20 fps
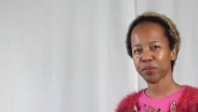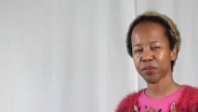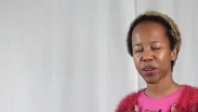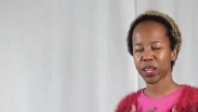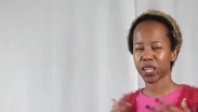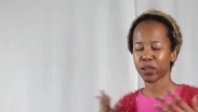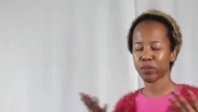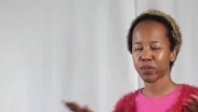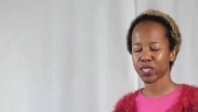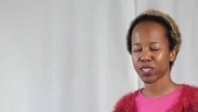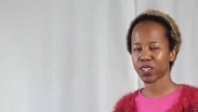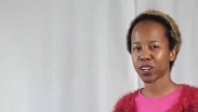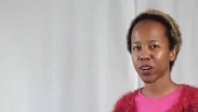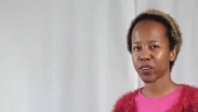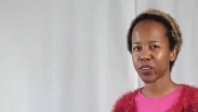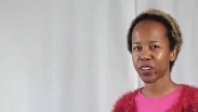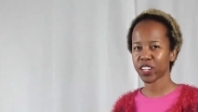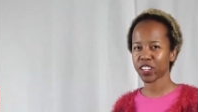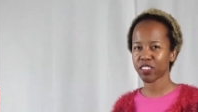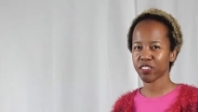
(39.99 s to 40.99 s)
My name is
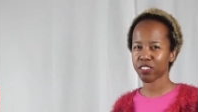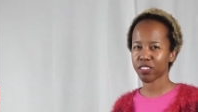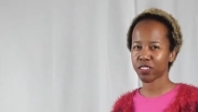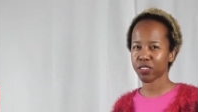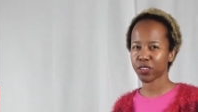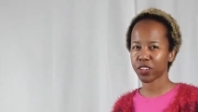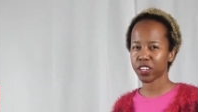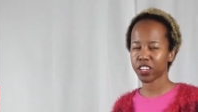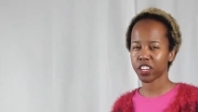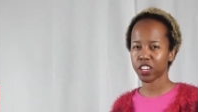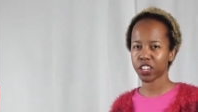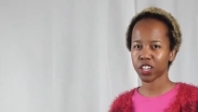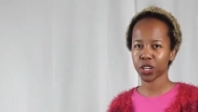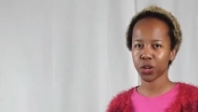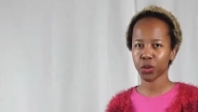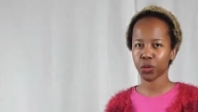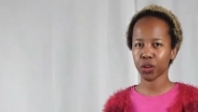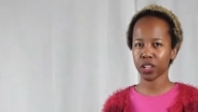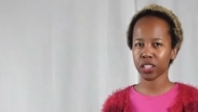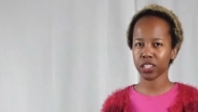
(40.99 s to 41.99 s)
Laura. If you're new here,
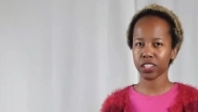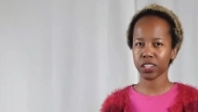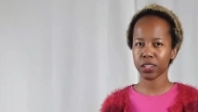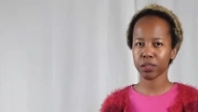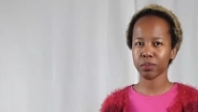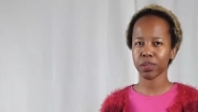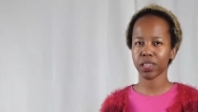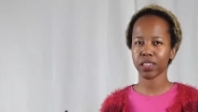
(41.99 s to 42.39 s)
welcome.